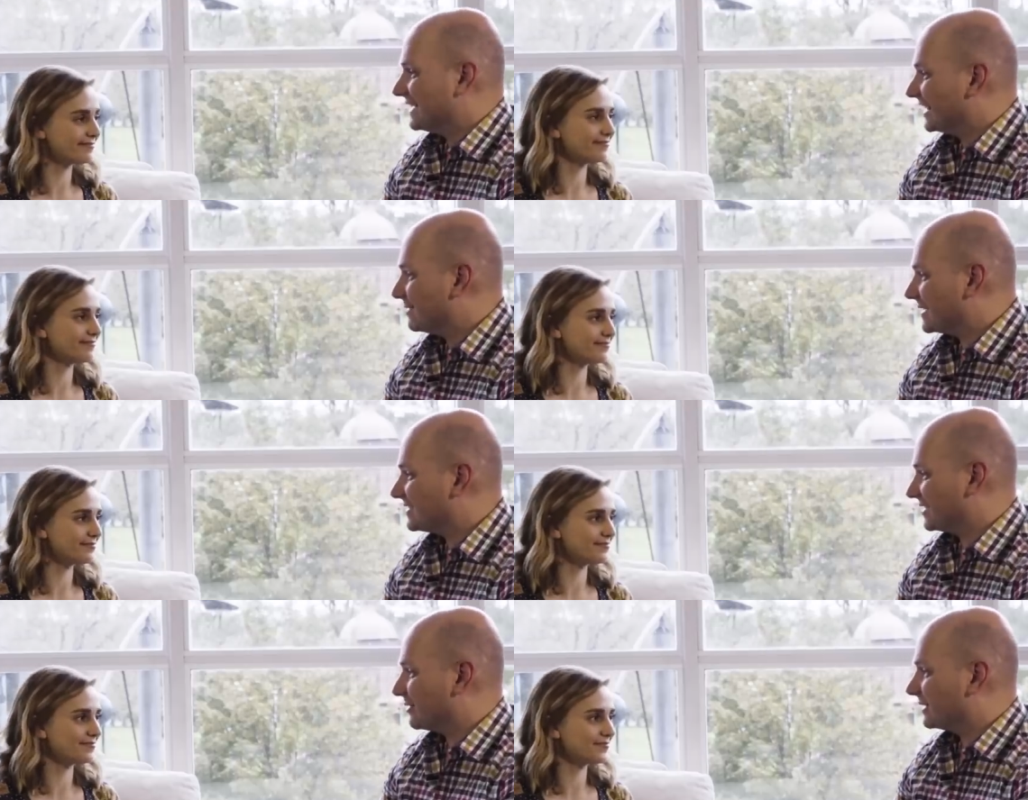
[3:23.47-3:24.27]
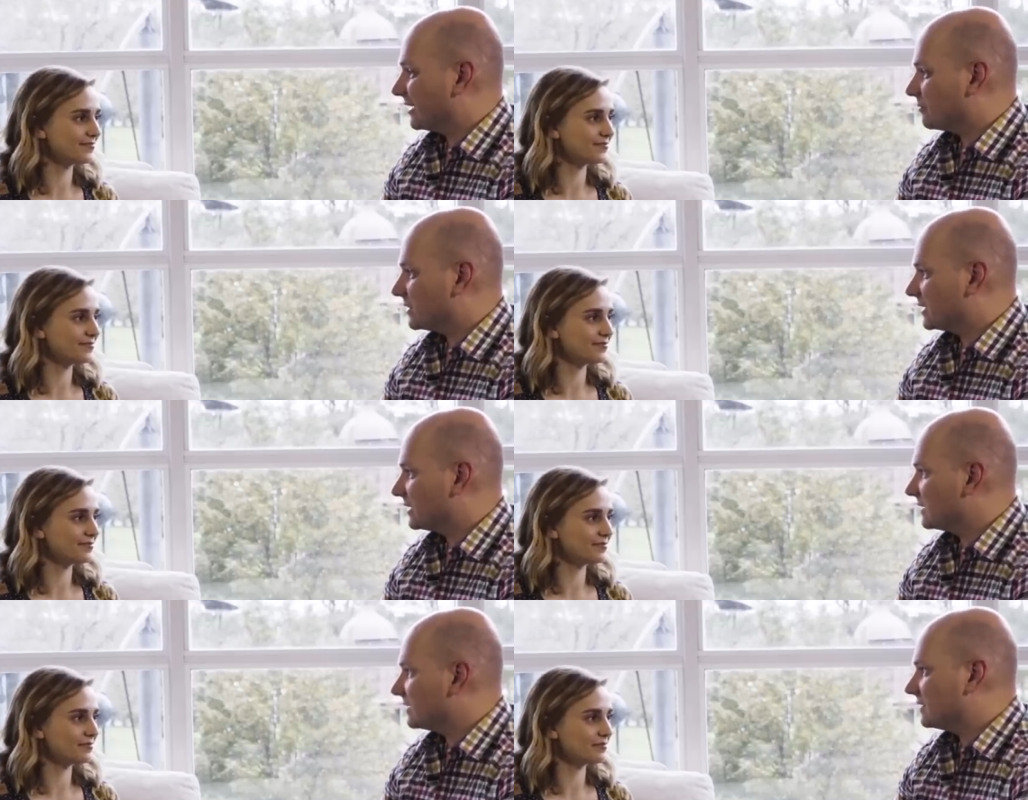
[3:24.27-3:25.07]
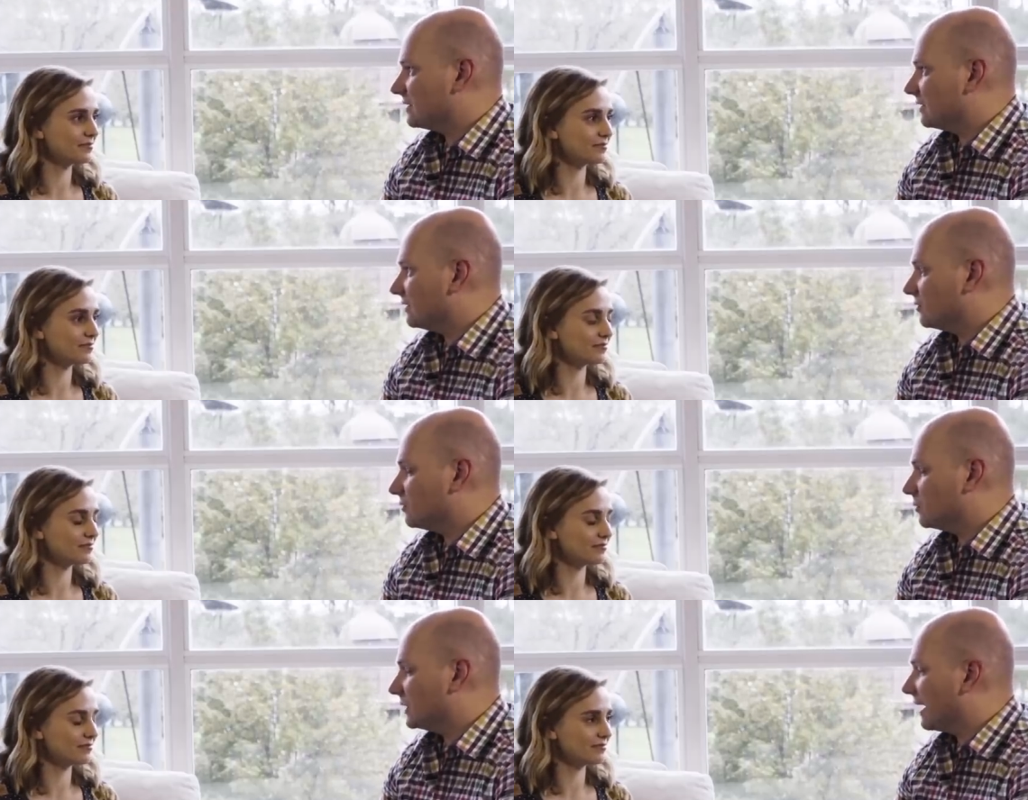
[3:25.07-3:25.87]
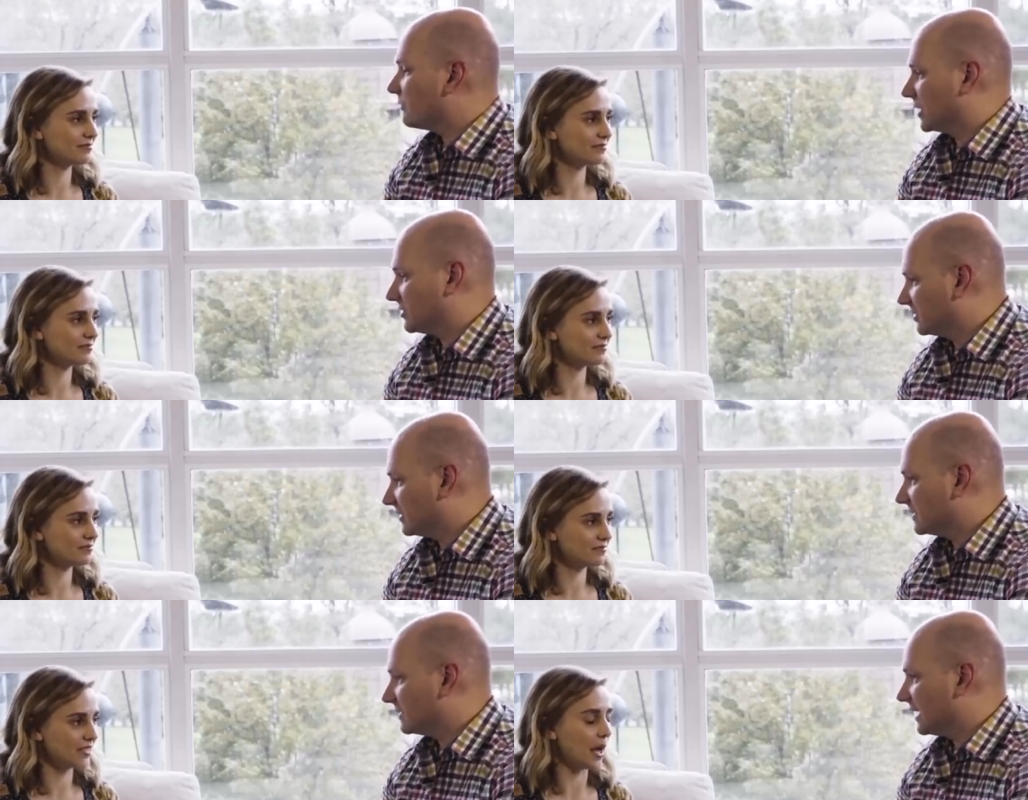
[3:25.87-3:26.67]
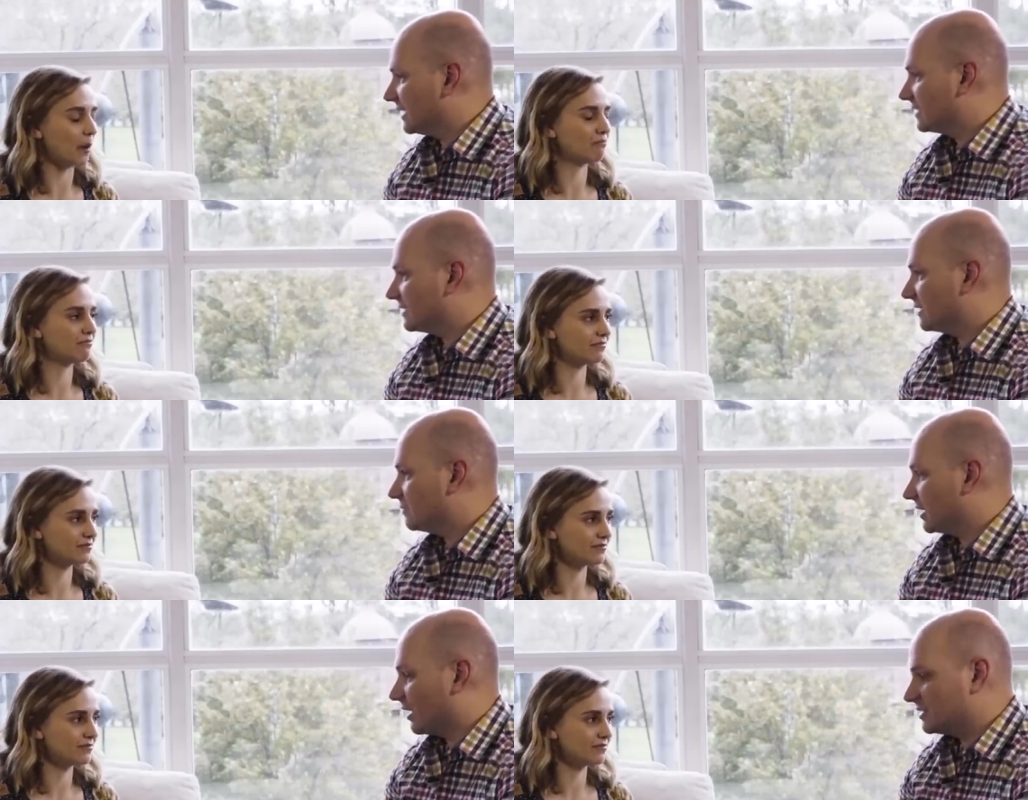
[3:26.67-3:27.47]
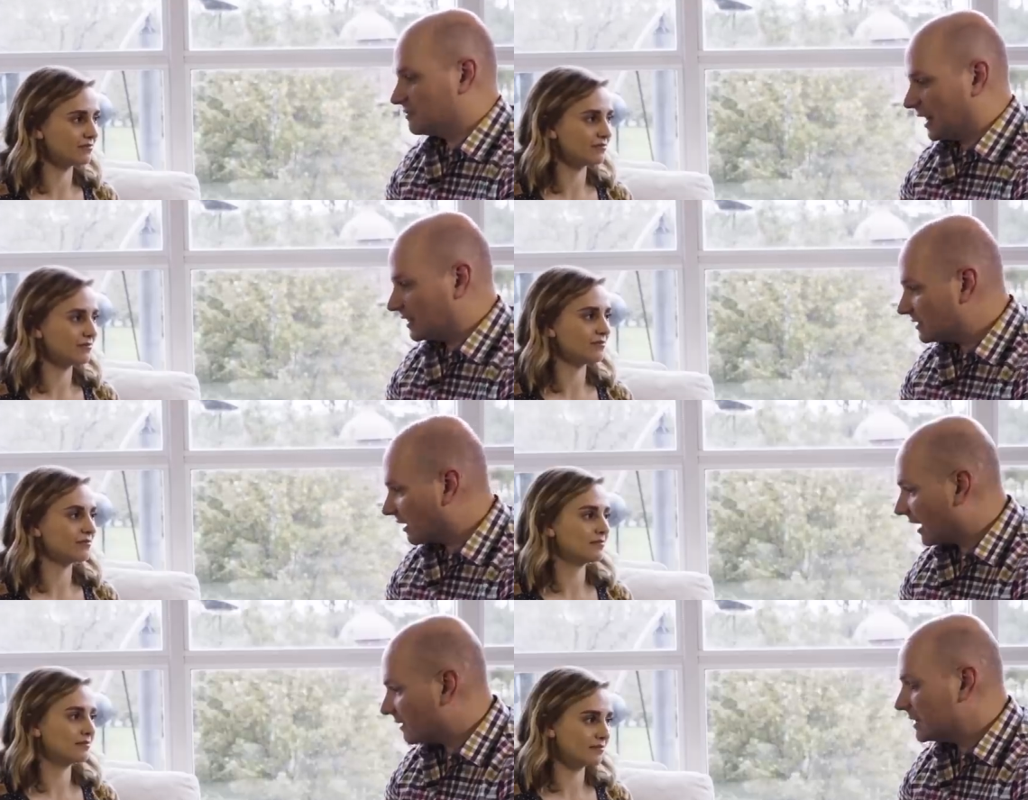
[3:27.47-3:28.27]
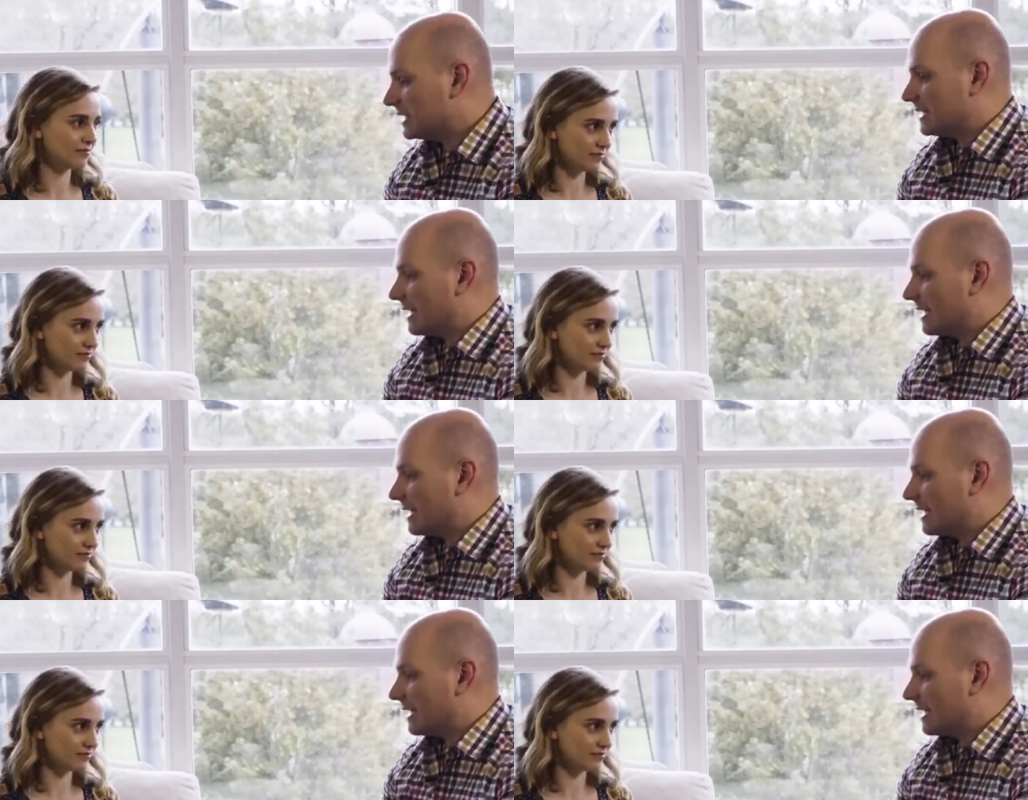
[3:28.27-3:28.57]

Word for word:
Speaker 1: getting the message out there, because, you know, we have questions, and it can be hard to find the time,